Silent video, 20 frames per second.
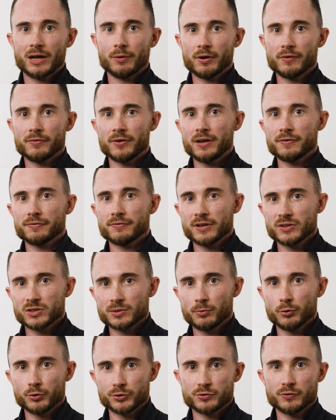However, if things are
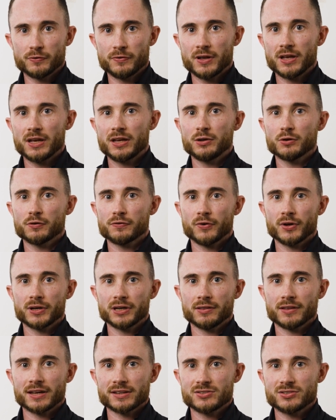more severe, you're
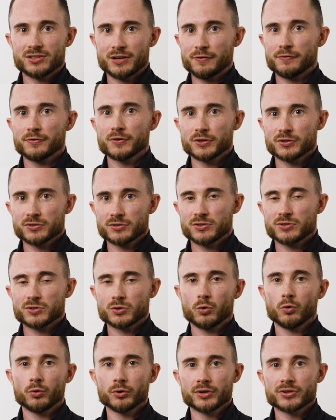finding that stiffness and
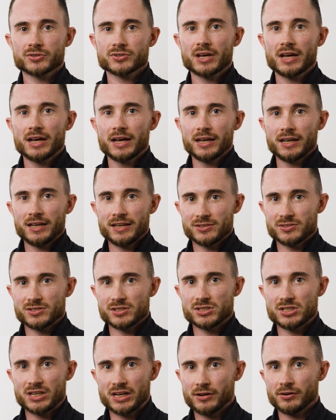soreness is
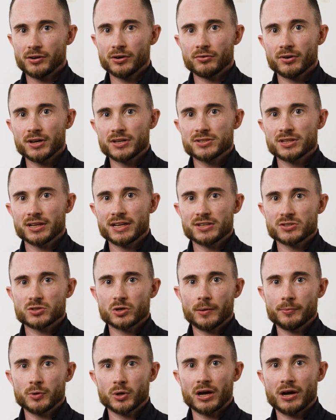deteriorating each
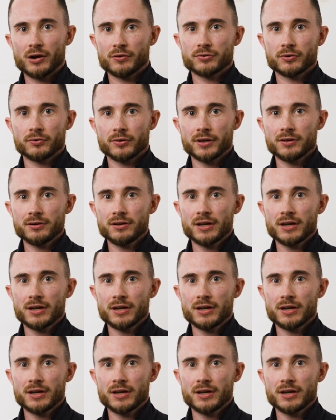time you go out for a run,